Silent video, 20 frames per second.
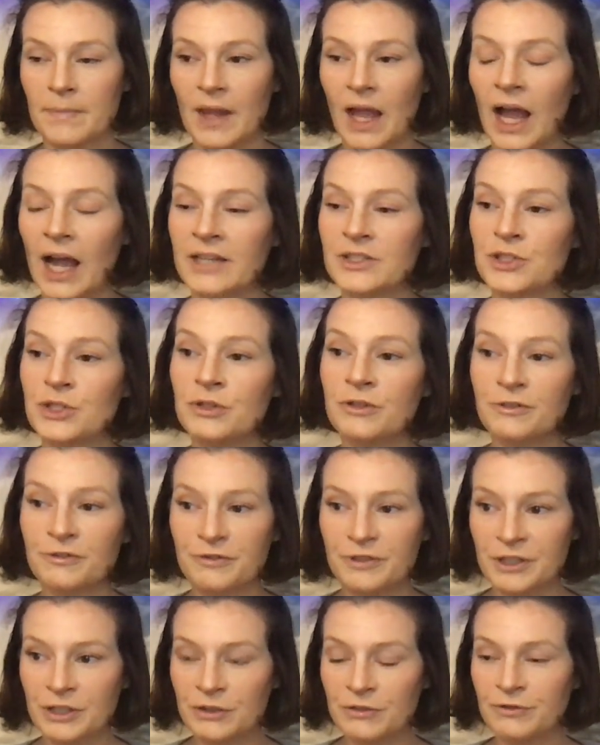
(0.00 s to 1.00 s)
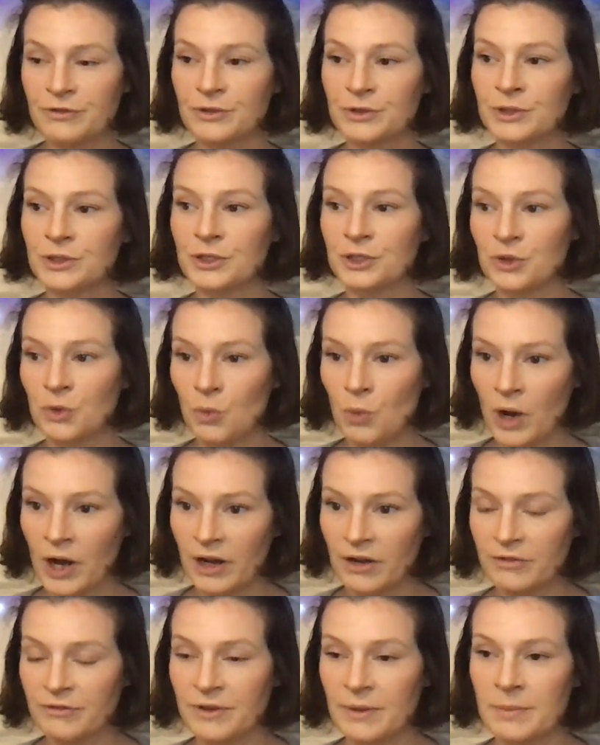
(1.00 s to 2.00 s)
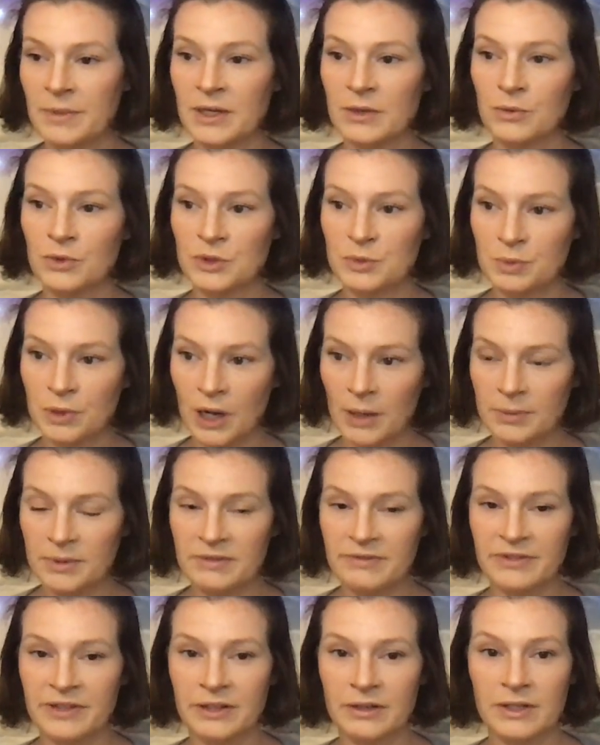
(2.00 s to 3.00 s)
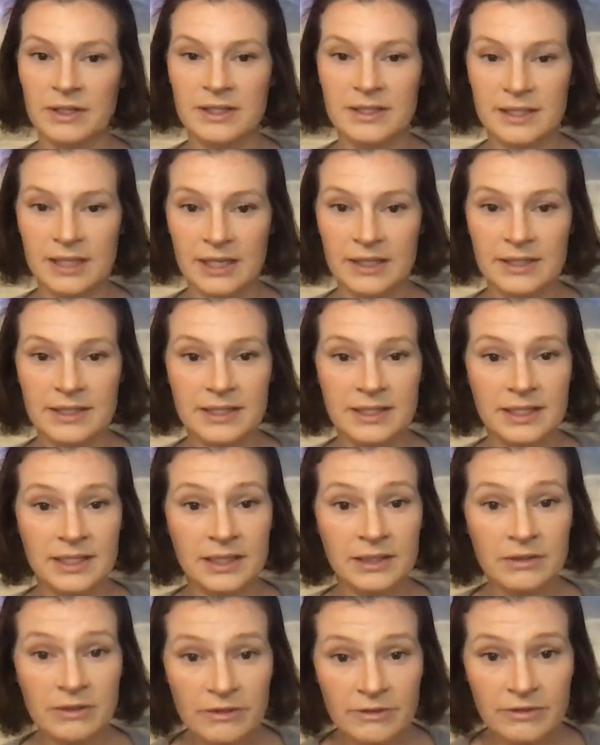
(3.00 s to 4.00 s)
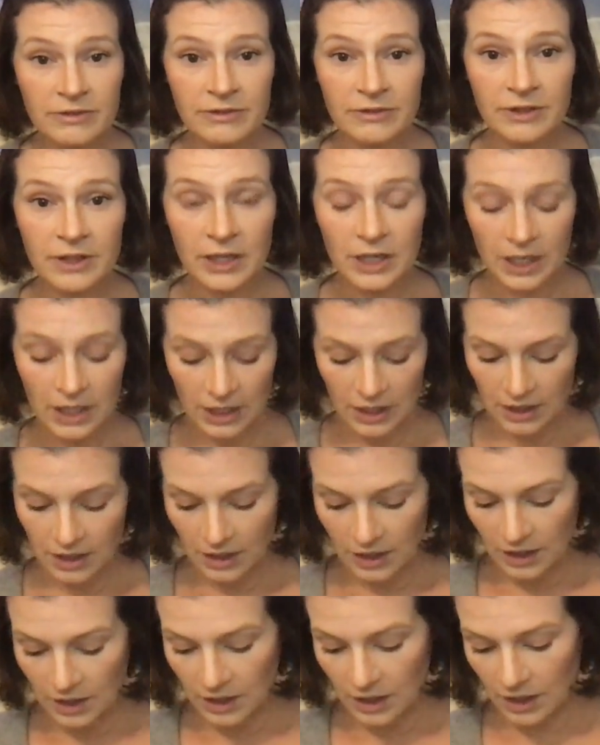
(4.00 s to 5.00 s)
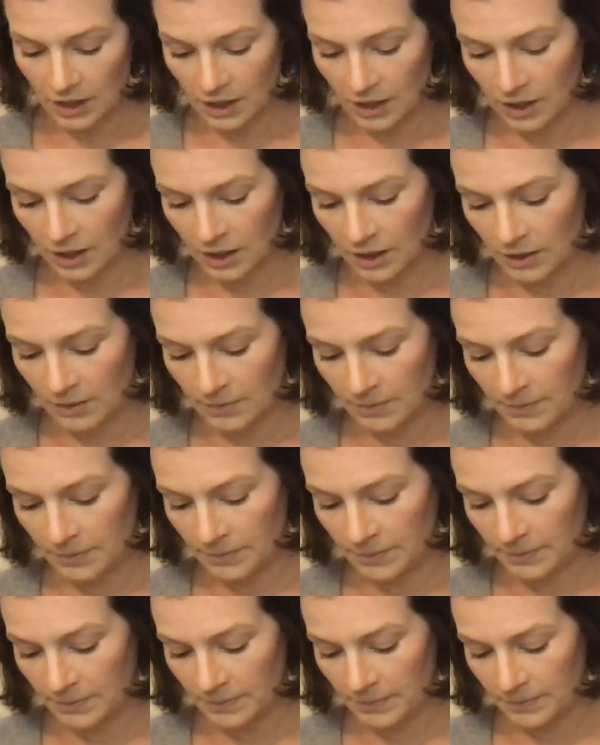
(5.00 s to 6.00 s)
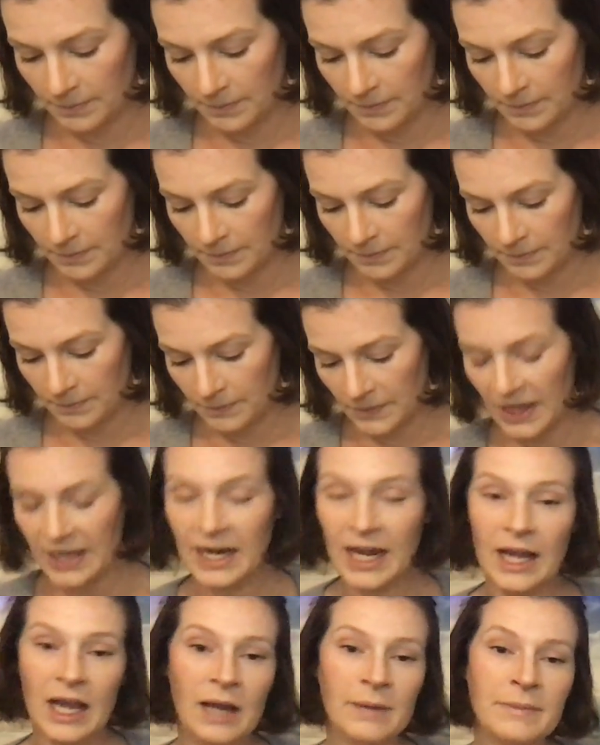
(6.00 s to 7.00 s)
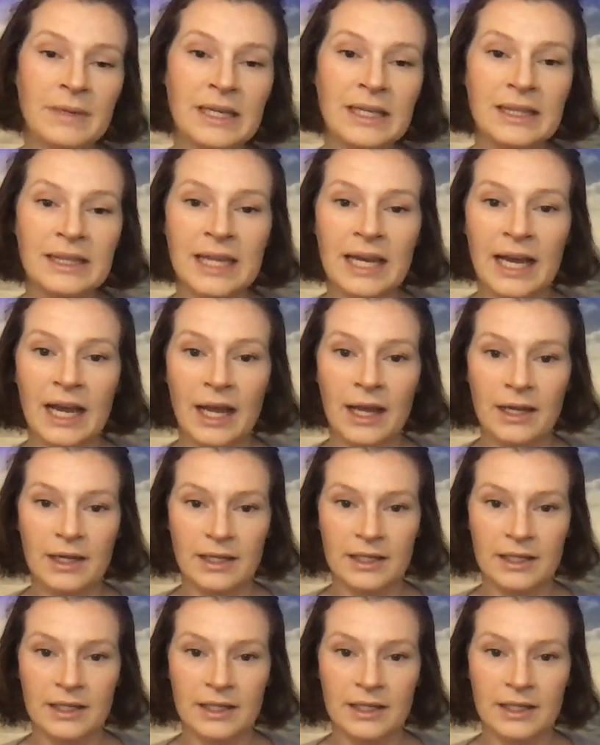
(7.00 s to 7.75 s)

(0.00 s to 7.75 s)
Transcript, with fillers: I do feel for a little while feminine was probably very sensitive. Um, and I, I mean that,